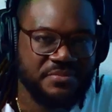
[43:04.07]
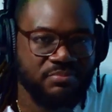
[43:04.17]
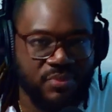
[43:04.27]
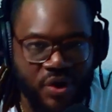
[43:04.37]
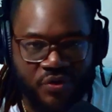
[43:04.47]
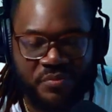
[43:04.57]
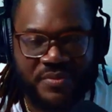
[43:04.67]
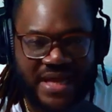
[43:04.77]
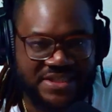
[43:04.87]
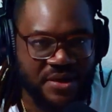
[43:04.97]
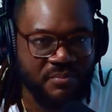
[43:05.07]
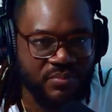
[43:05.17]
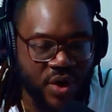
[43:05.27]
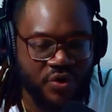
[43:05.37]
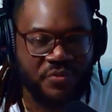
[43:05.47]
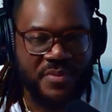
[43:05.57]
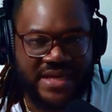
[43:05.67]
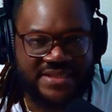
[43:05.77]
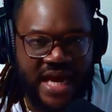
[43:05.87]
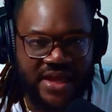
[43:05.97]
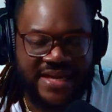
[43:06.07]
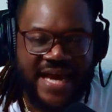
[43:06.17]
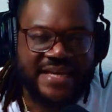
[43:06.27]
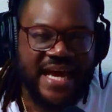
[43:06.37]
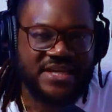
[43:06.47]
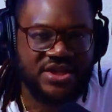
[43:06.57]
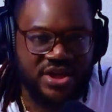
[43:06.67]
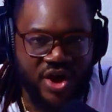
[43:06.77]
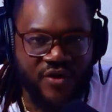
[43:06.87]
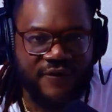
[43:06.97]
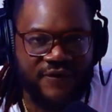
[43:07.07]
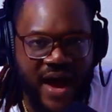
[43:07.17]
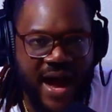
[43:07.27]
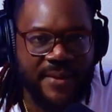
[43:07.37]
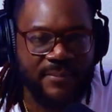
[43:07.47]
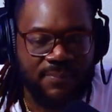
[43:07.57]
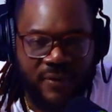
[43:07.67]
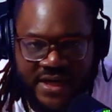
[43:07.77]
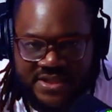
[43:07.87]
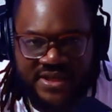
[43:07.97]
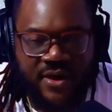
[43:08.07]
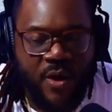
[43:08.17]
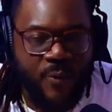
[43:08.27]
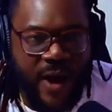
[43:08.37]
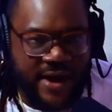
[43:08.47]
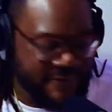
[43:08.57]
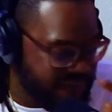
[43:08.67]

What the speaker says: broke. That's a broke mentality. That's low vibration. Why the